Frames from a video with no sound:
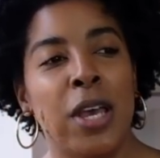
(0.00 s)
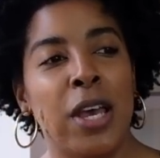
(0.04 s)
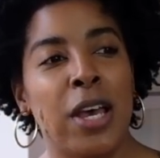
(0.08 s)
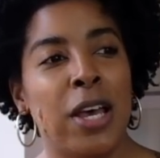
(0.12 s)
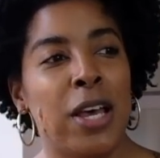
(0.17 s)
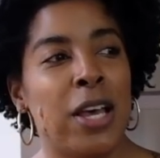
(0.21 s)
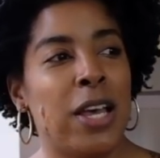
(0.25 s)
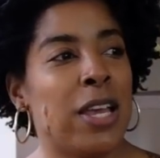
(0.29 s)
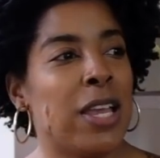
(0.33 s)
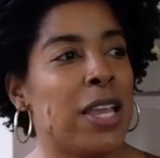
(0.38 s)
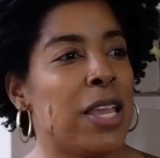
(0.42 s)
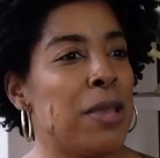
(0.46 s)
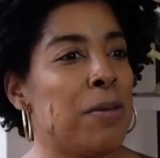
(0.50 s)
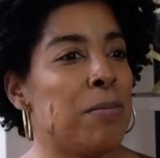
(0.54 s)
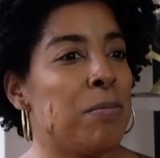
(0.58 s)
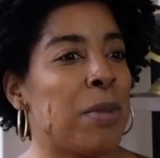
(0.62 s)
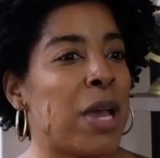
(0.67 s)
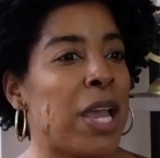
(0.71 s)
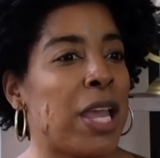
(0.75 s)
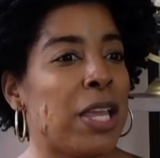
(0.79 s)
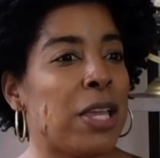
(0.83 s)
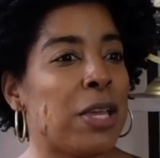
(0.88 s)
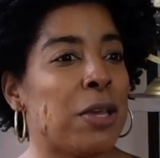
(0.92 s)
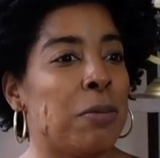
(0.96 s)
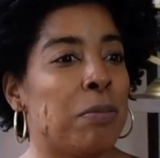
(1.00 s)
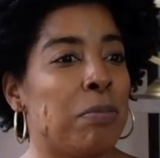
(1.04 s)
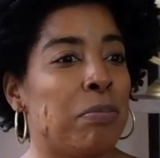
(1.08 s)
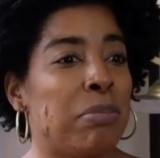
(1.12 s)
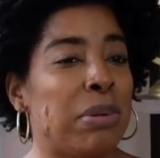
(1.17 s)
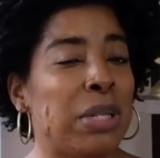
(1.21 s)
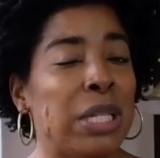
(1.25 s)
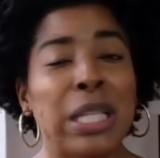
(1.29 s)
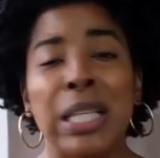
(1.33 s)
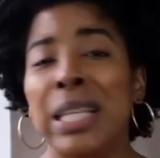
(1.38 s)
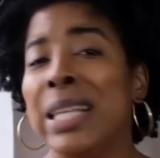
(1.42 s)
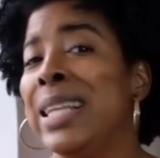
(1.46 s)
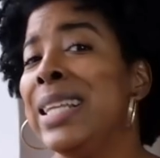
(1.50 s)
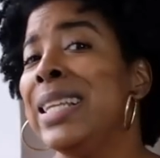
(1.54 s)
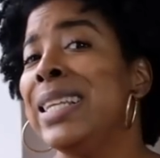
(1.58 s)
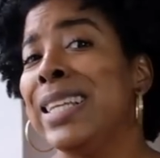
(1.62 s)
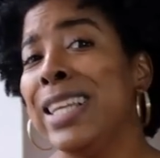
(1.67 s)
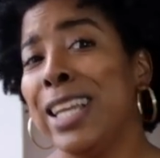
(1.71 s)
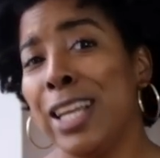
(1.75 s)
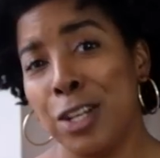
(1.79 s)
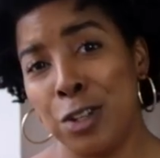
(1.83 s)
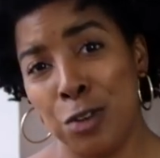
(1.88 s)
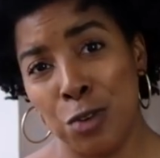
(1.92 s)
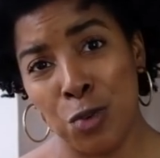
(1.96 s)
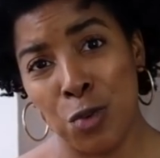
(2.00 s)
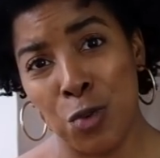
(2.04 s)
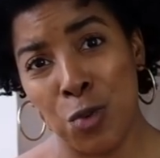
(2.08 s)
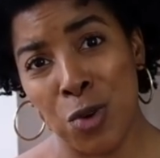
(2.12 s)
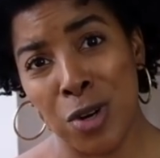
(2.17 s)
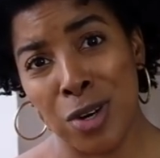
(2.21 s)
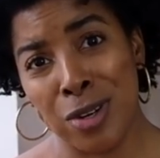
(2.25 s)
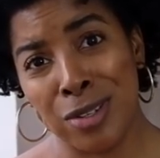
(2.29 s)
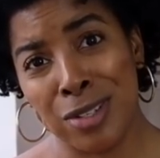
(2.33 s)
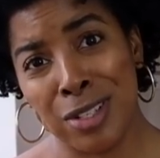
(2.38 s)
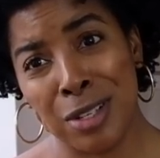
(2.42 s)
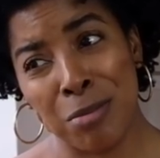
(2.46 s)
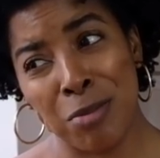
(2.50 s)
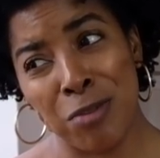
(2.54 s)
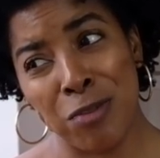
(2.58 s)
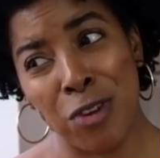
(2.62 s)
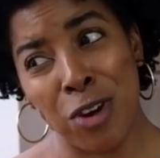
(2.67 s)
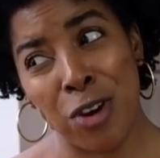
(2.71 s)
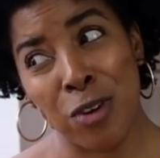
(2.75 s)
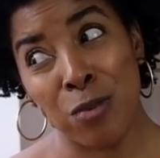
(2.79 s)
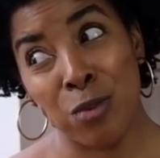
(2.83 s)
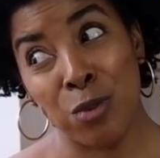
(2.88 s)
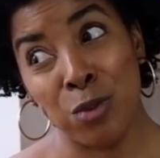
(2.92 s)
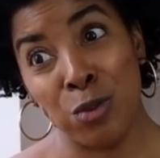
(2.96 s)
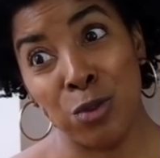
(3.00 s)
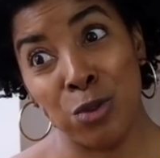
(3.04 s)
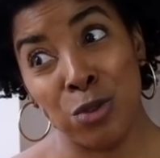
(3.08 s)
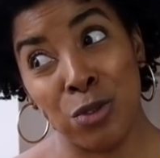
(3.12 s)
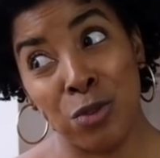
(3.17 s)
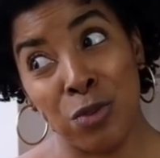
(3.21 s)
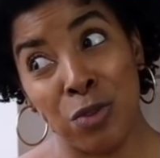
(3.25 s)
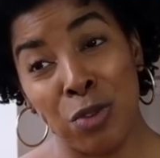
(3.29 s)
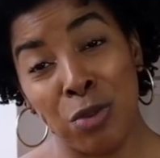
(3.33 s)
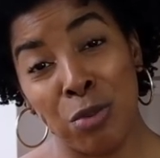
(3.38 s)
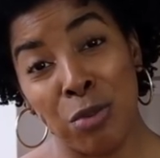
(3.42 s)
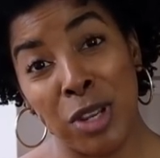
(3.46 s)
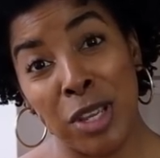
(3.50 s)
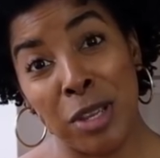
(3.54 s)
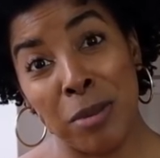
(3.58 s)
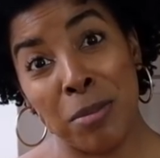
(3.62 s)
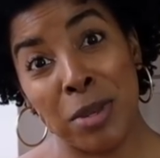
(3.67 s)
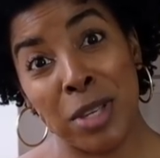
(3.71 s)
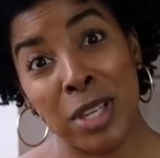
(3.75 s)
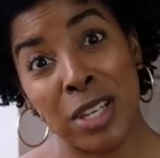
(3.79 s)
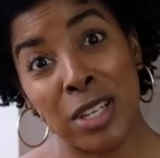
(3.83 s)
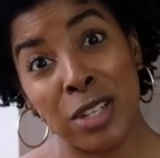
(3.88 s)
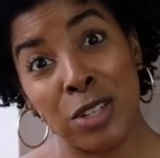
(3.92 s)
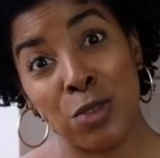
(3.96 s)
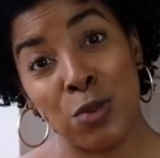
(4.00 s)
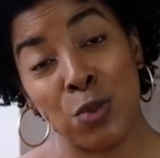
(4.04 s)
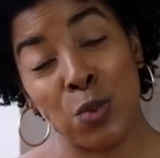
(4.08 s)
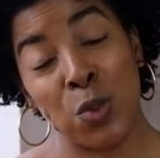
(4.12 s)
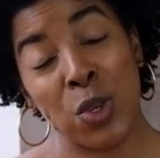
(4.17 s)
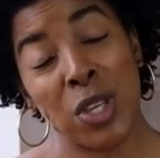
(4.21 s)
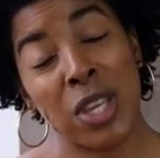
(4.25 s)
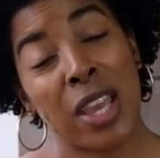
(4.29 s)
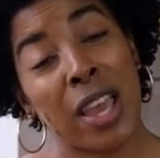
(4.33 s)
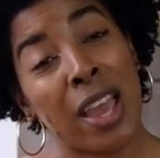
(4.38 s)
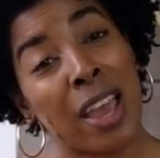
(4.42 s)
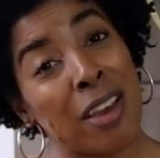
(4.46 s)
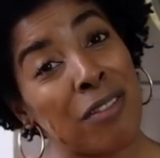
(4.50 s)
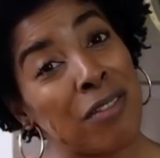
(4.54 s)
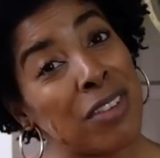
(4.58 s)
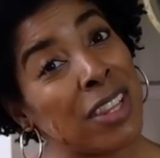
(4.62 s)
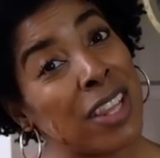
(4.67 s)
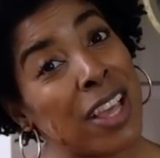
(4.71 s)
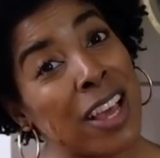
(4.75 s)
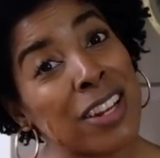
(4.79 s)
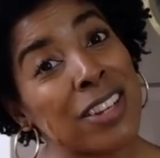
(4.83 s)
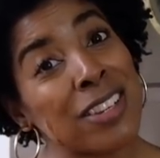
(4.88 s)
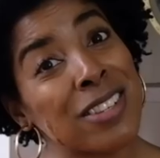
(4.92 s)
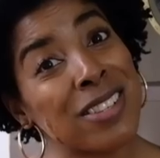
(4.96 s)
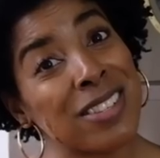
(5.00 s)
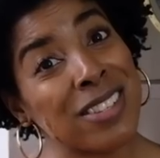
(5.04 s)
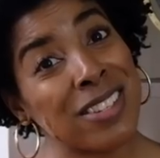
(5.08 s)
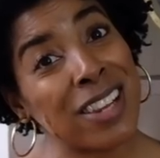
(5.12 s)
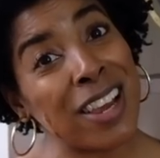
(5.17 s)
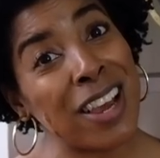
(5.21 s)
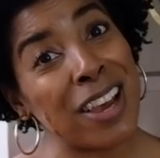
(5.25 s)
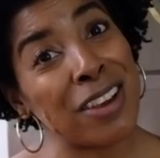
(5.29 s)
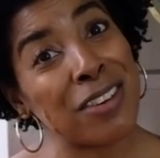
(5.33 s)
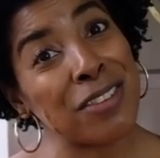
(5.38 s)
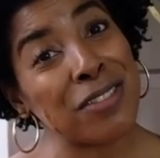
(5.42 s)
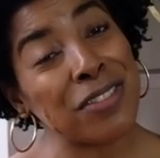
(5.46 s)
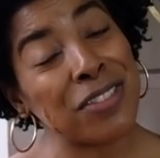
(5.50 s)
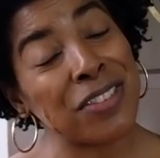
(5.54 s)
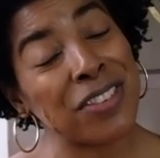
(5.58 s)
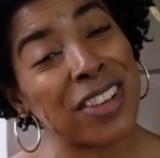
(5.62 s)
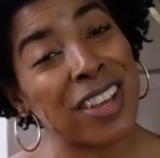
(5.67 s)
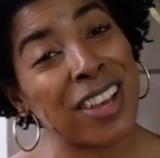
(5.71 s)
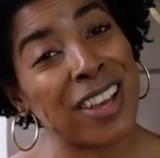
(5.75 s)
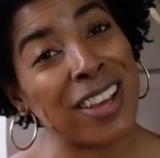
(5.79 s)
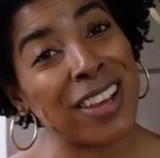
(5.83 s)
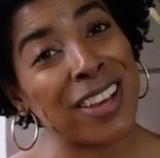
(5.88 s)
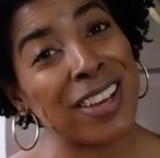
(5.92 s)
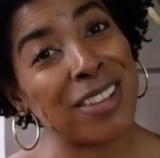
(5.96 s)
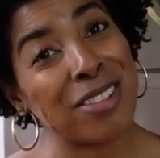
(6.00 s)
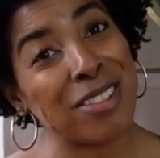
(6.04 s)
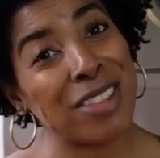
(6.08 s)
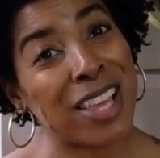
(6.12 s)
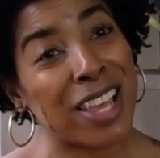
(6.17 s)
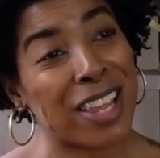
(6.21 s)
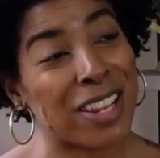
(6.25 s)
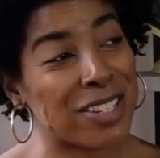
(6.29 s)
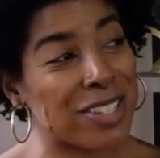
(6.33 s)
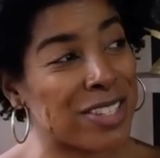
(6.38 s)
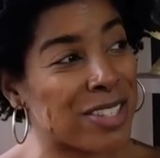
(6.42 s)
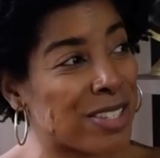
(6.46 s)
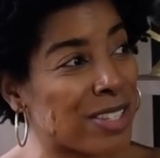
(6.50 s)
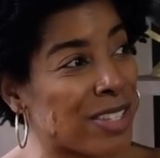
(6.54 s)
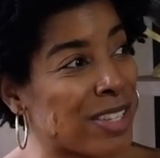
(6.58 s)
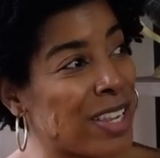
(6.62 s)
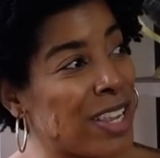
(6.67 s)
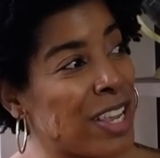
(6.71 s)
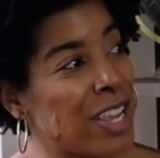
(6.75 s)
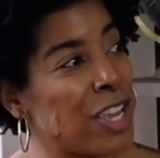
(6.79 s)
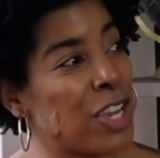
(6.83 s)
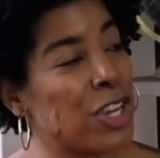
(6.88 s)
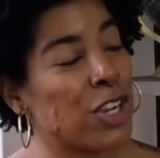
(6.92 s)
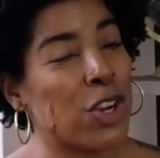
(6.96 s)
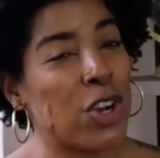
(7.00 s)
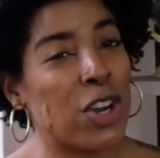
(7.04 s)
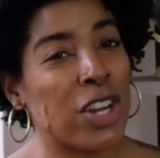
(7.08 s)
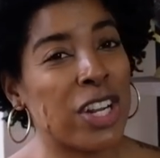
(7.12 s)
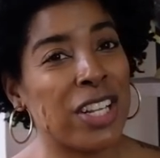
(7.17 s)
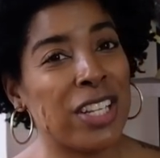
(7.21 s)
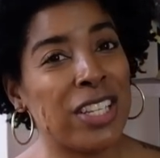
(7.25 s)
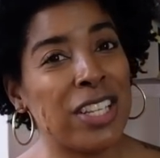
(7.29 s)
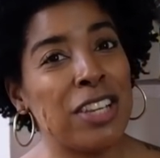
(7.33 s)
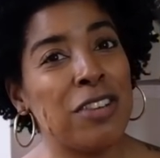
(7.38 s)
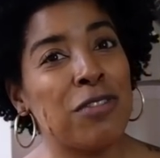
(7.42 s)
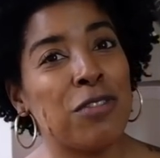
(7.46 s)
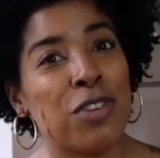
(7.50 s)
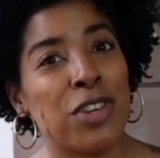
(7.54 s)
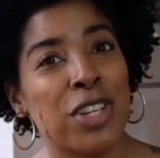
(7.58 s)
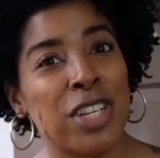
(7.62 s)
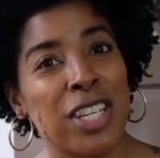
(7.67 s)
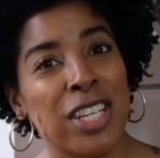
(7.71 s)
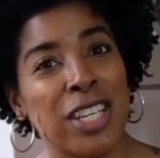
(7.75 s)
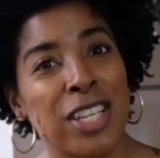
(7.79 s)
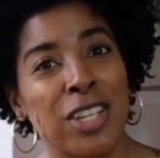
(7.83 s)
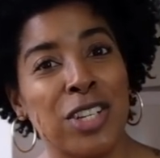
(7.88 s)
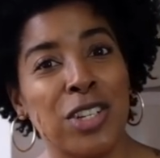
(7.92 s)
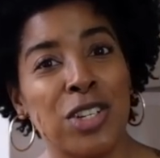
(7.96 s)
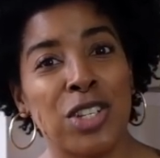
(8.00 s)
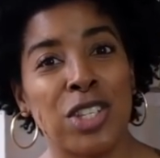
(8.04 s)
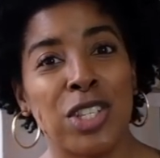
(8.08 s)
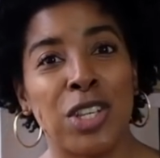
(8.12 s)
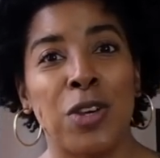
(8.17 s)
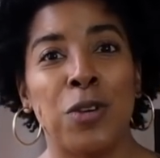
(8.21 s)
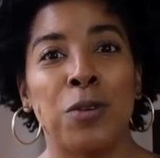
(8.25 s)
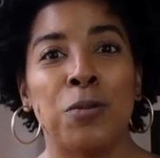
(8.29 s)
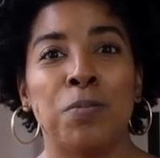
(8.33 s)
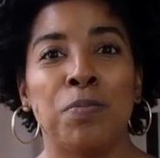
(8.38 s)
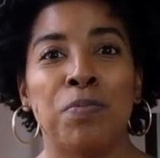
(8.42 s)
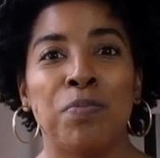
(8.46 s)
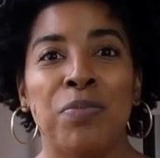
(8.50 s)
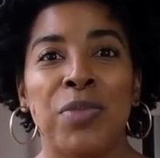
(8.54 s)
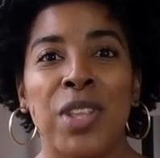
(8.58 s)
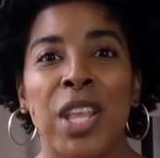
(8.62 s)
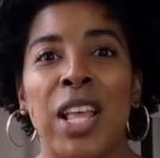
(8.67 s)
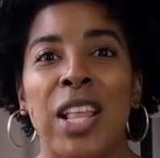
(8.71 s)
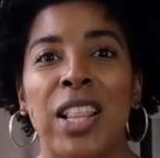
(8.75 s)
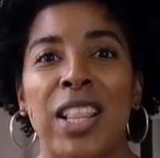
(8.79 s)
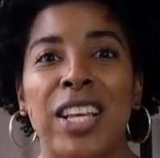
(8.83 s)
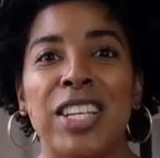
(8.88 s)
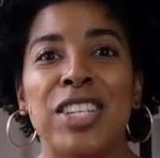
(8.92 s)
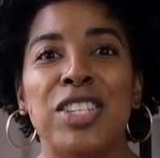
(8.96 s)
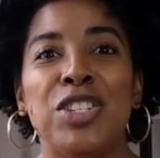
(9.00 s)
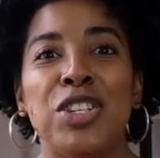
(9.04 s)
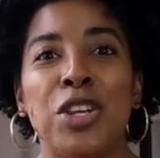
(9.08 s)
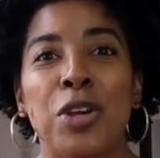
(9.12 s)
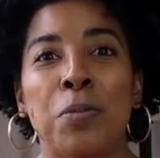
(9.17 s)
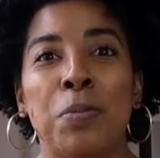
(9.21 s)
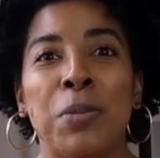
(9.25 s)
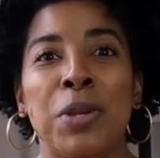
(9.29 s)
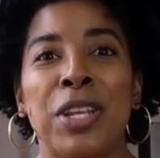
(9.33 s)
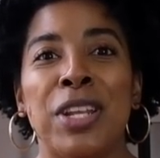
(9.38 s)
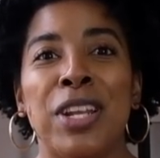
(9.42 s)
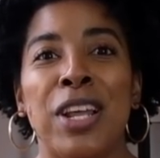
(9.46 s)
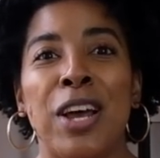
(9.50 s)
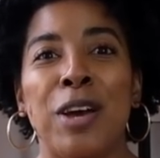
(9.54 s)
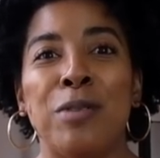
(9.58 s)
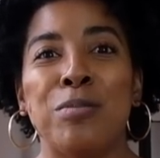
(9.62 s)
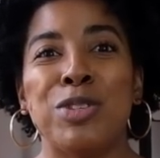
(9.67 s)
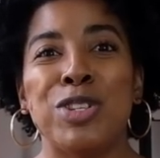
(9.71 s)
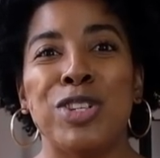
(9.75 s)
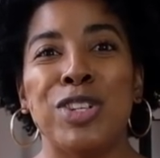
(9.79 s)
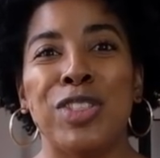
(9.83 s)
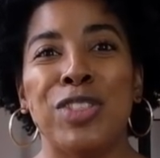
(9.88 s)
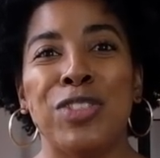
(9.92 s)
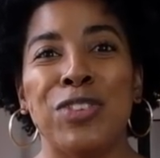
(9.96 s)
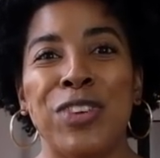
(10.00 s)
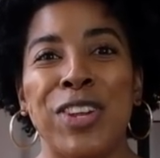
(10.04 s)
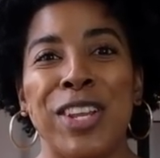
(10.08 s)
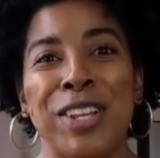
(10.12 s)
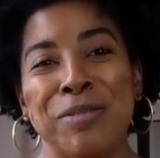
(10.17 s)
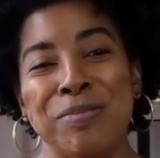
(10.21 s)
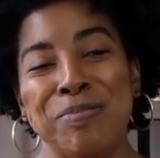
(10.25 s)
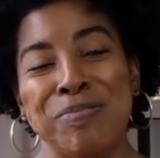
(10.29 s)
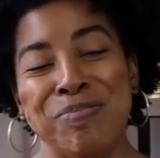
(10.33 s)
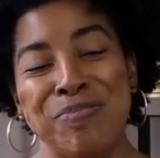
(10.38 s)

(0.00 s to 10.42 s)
It might completely ignore some of our rules of three because we have a lot of stuff that's gonna live on here. So let's jump in option three.